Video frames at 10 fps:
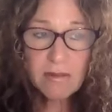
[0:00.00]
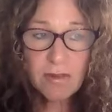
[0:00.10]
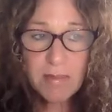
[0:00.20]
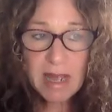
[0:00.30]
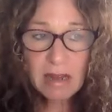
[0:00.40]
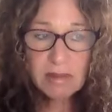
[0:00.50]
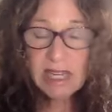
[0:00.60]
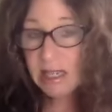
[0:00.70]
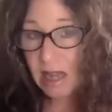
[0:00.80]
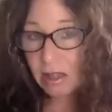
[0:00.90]
for about
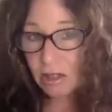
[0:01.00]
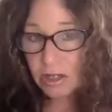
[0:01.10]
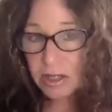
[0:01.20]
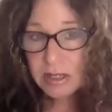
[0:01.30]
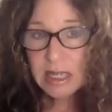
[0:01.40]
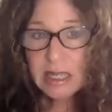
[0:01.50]
$10.